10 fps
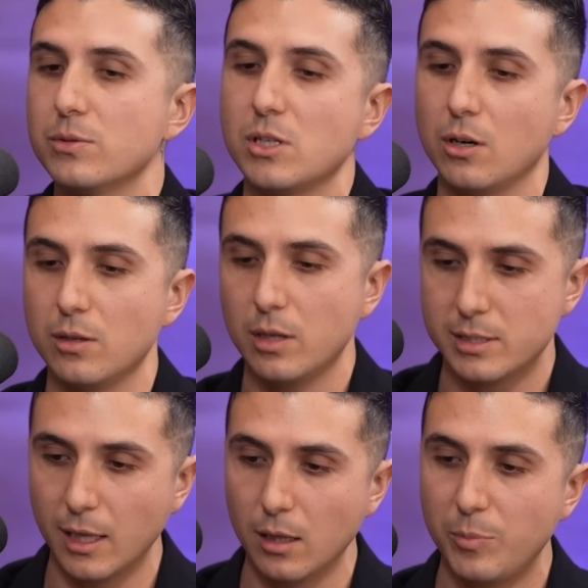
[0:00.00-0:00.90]
So
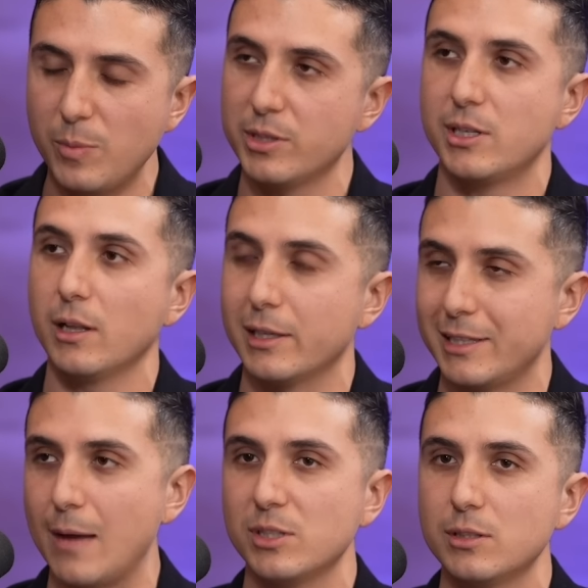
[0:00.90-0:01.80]
still people are still
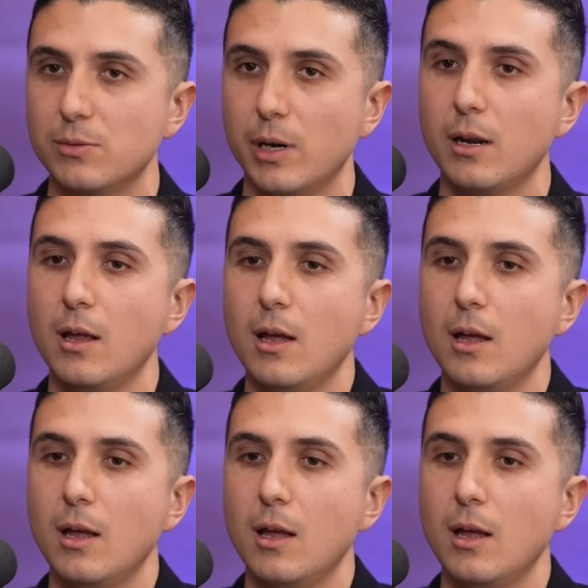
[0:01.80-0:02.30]
adapting to it.